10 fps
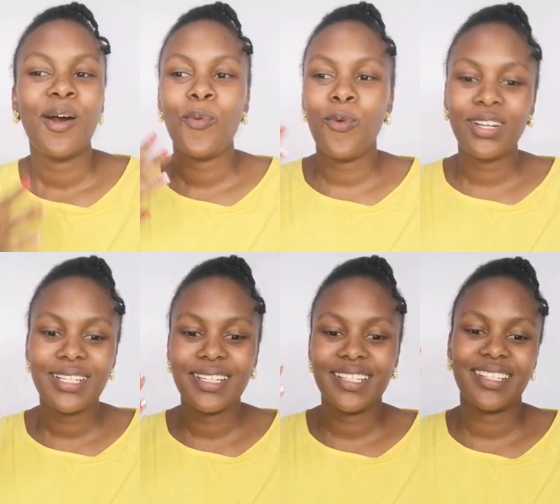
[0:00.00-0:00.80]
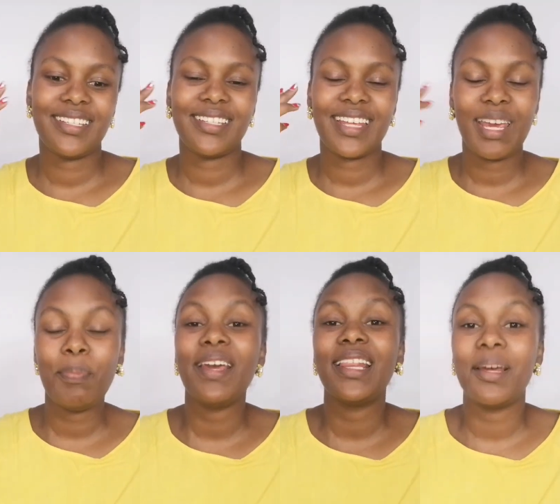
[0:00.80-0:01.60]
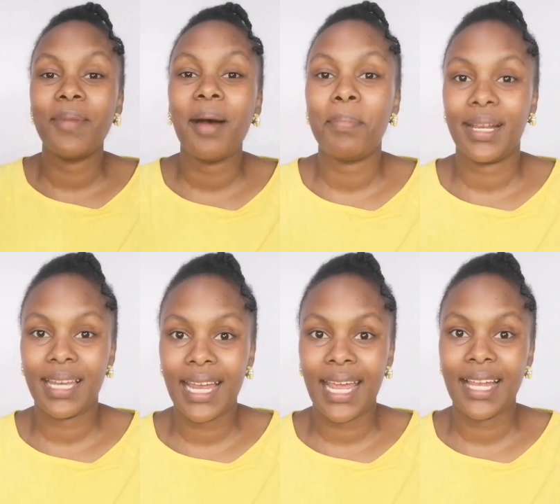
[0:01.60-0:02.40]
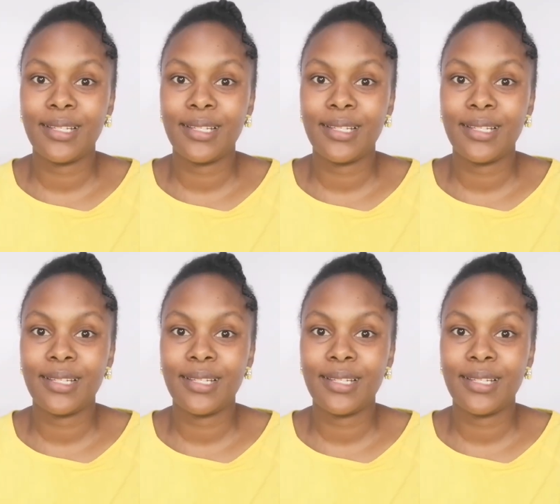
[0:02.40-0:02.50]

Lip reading: What is keeping them up at night?